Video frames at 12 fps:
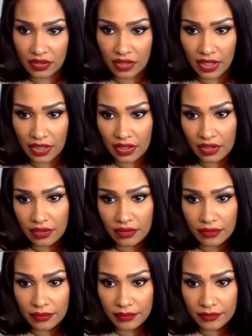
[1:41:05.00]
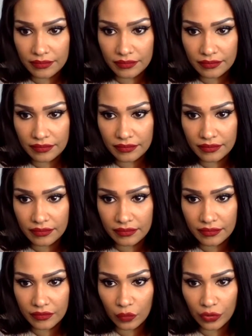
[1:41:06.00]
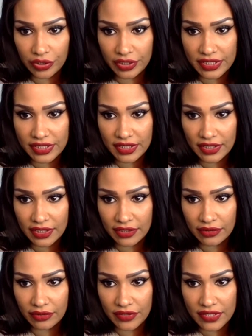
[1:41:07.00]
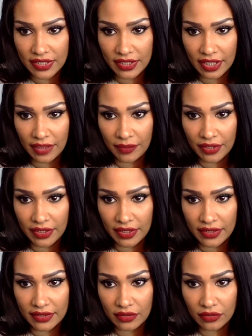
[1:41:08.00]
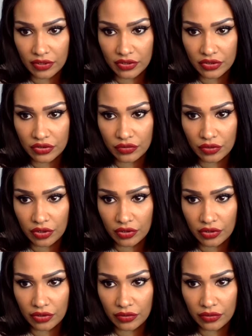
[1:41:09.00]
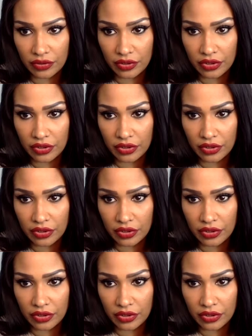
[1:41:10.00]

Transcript: Thank you. Realistically, you know this ain't happening, hence the questions. You all know.